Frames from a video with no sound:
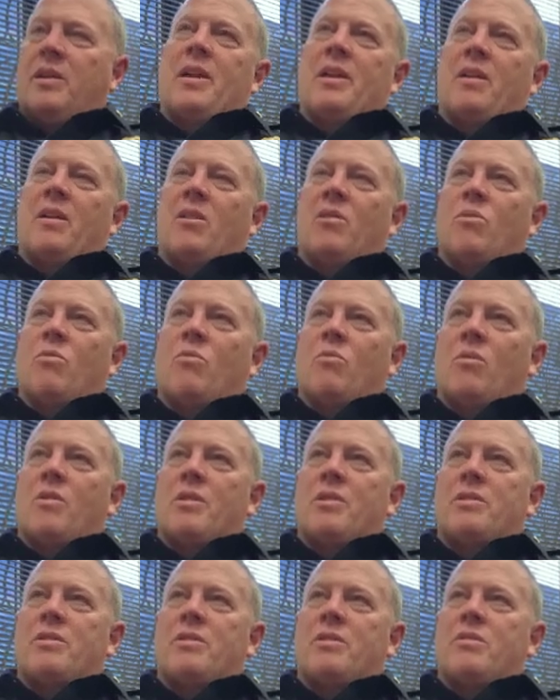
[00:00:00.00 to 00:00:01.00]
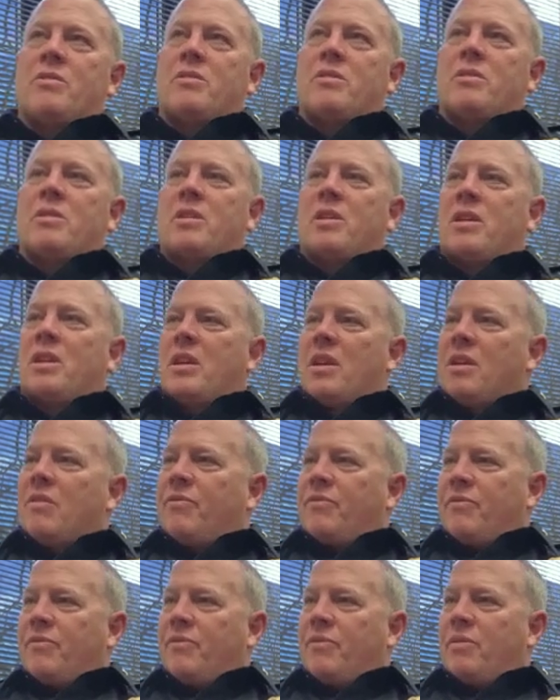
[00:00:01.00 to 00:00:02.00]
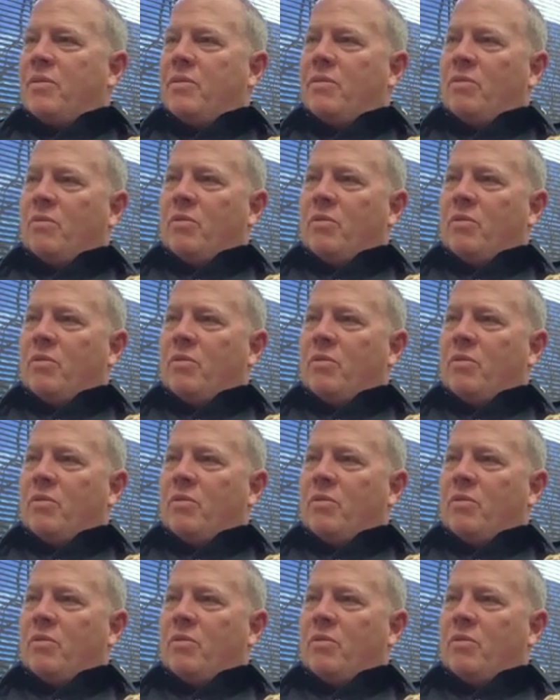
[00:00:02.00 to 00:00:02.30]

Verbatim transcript: and the other was to see if